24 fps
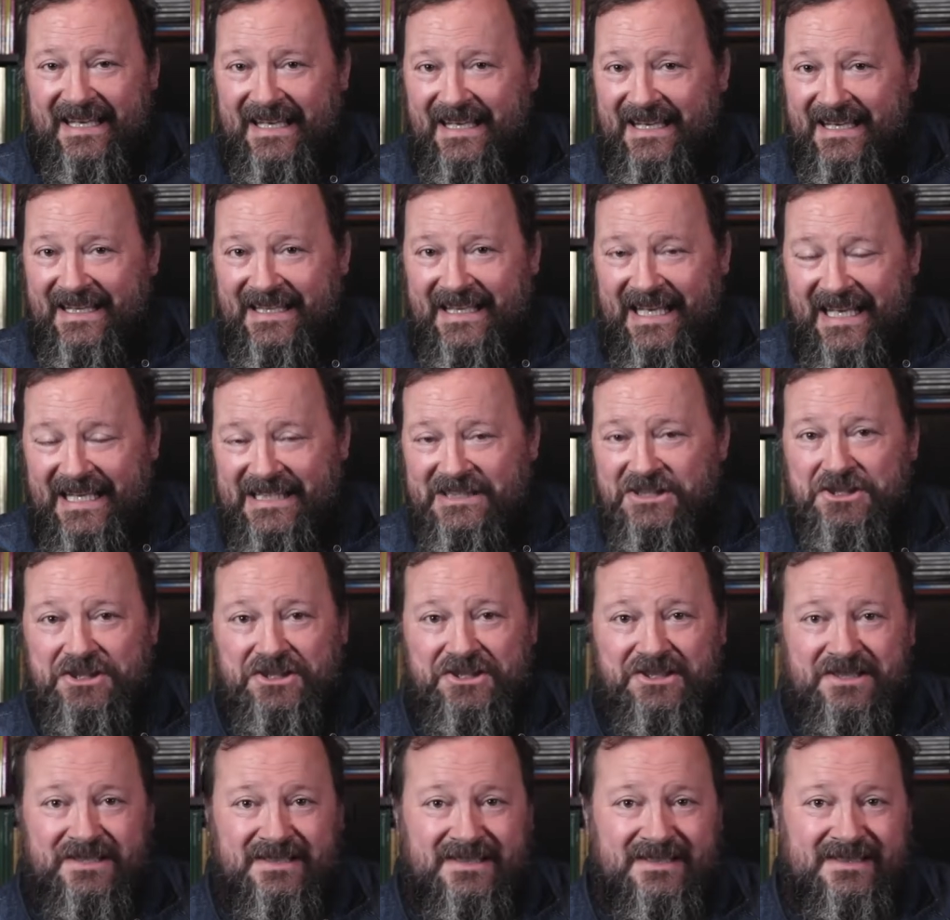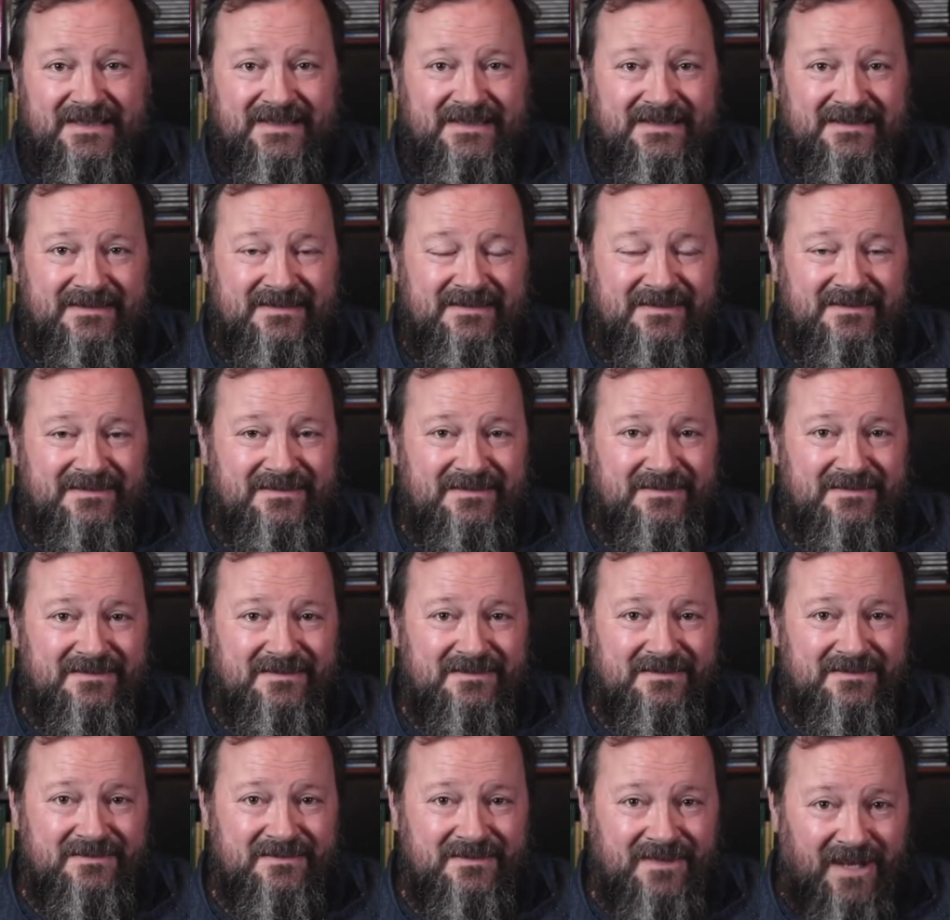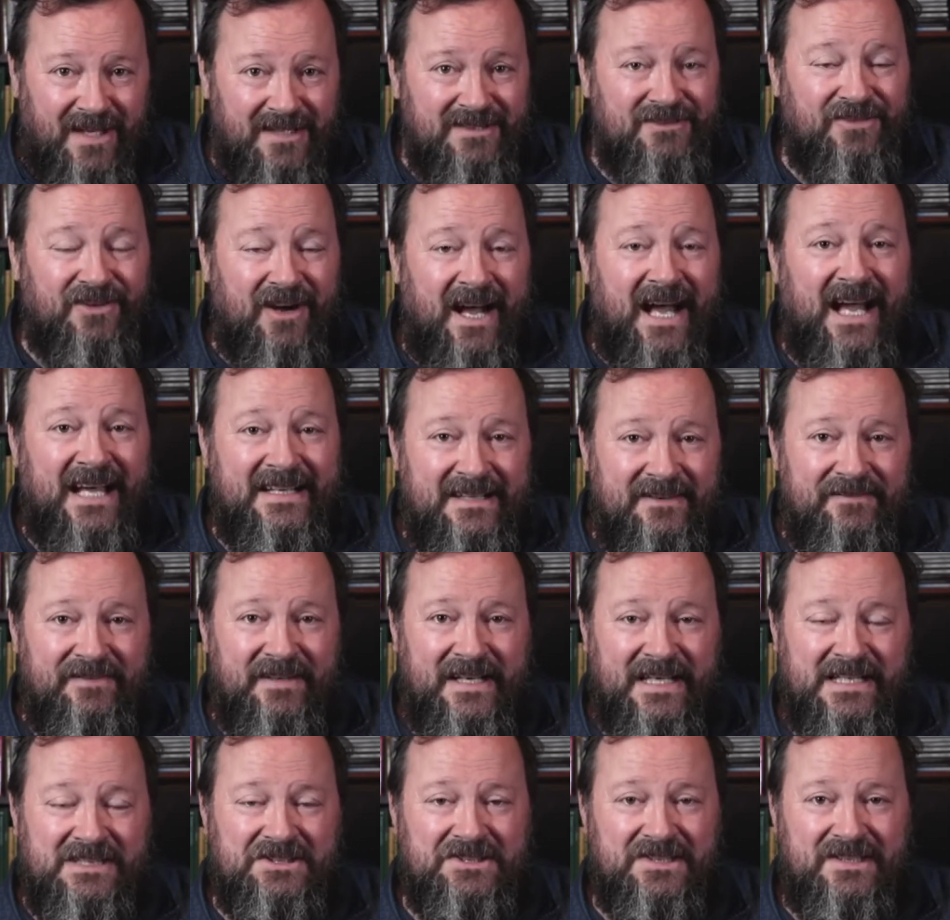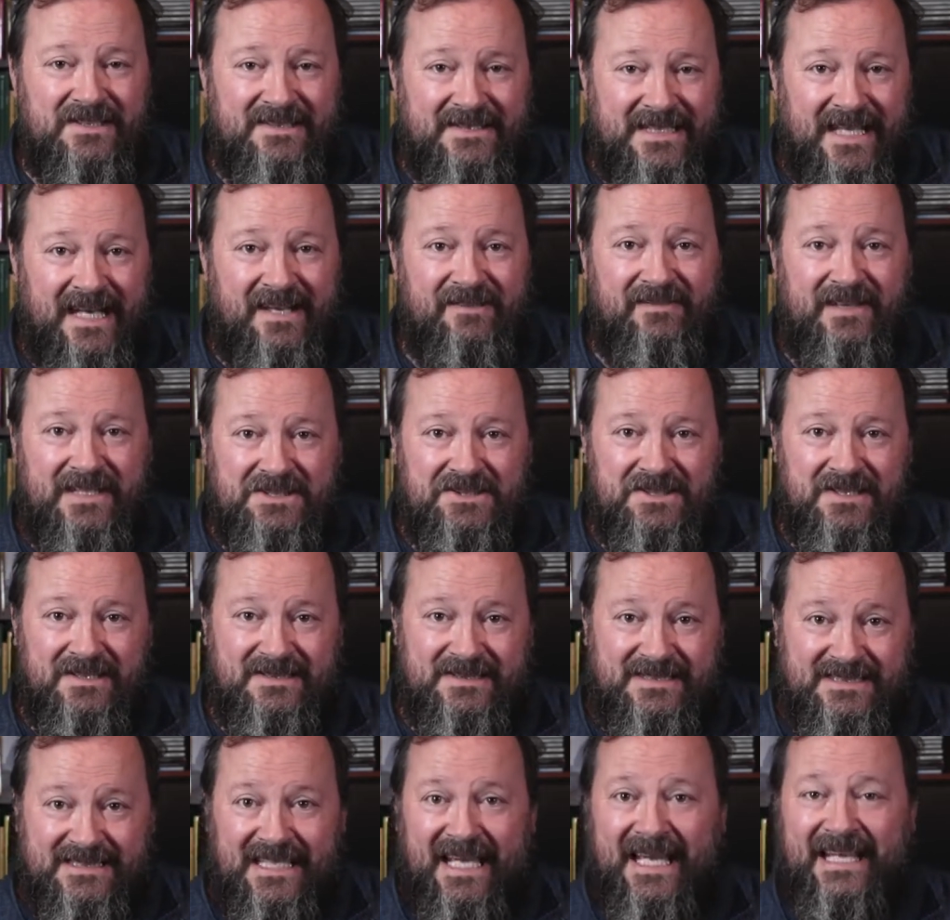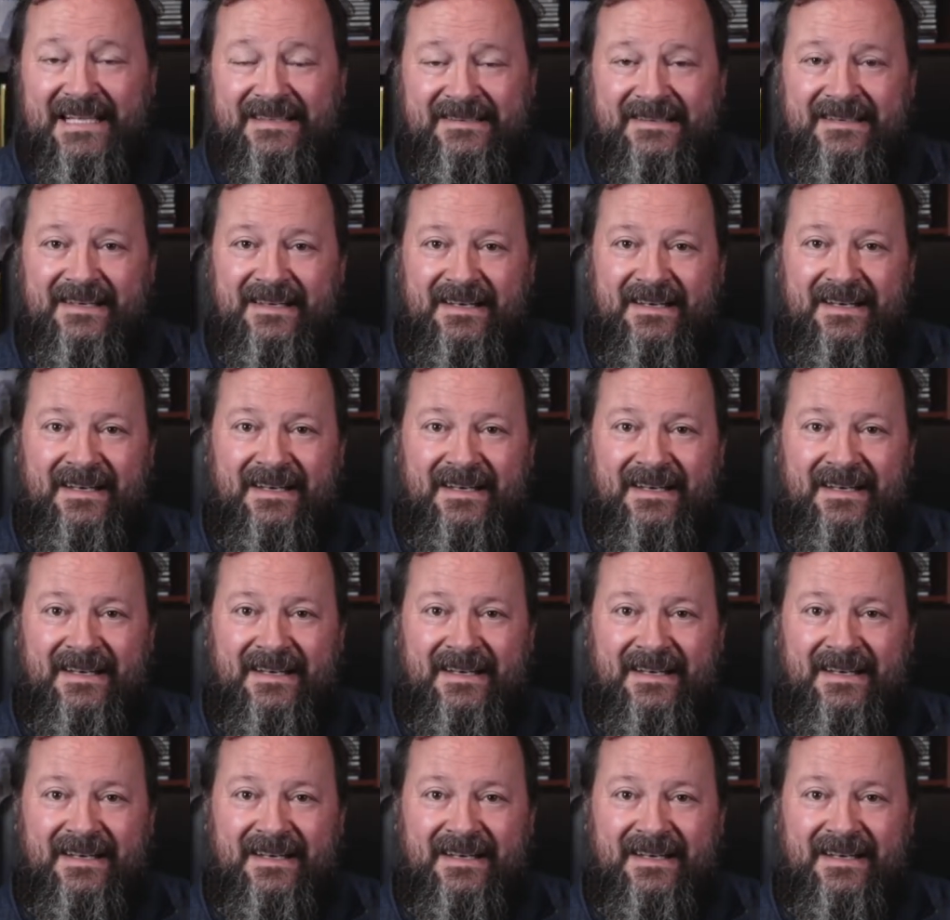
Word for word: uh, inch ultra high definition television set